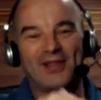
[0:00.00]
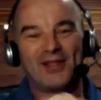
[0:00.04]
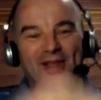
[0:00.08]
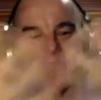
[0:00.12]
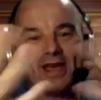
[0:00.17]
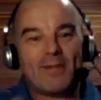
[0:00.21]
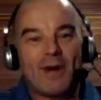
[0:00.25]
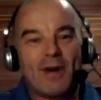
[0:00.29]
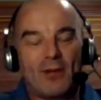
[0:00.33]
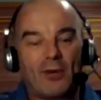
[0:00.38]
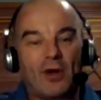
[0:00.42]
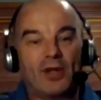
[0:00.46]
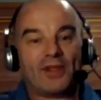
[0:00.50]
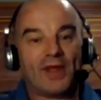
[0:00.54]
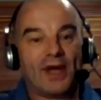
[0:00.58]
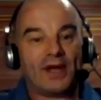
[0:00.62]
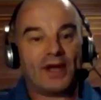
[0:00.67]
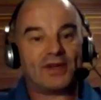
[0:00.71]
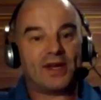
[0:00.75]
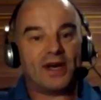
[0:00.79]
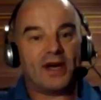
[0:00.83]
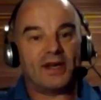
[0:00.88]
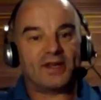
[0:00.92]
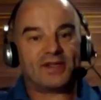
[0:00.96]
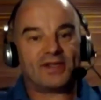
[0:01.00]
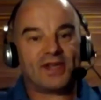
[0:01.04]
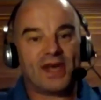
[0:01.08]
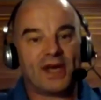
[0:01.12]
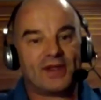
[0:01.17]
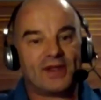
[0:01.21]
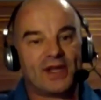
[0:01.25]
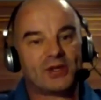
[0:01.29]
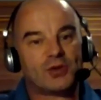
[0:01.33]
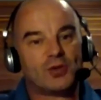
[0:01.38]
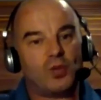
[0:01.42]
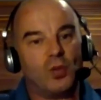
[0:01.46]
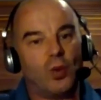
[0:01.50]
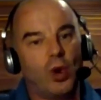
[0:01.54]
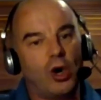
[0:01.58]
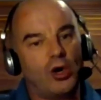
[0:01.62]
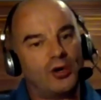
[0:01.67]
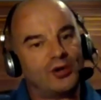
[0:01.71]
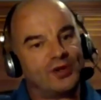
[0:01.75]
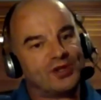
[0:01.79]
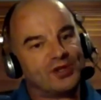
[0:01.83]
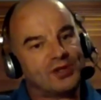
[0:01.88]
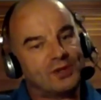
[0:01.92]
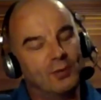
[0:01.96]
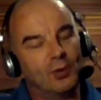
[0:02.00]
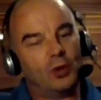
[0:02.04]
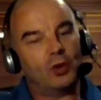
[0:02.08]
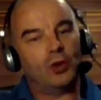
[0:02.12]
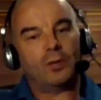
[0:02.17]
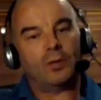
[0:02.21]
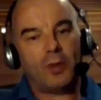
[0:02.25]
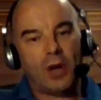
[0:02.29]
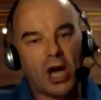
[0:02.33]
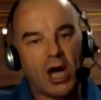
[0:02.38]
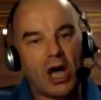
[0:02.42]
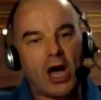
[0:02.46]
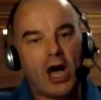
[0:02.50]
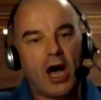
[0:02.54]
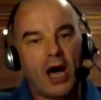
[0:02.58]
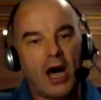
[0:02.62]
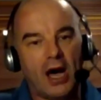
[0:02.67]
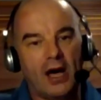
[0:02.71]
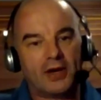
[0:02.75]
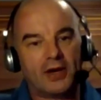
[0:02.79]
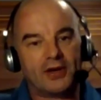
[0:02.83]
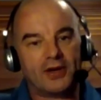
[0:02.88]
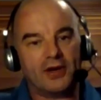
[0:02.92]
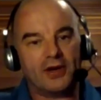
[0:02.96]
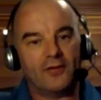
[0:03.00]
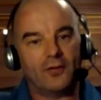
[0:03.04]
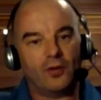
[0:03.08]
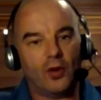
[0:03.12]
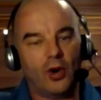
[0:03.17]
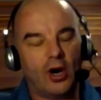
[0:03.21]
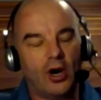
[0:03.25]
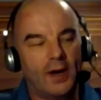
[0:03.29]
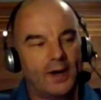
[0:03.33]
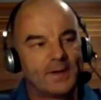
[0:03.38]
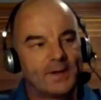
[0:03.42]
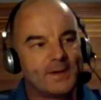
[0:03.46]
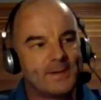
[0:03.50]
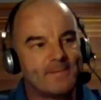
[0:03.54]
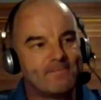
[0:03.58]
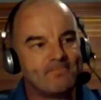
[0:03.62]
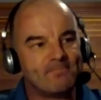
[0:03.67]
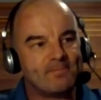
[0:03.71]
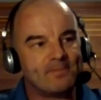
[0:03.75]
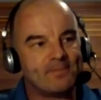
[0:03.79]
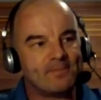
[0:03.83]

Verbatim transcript: Think about what that does. That's one small part of what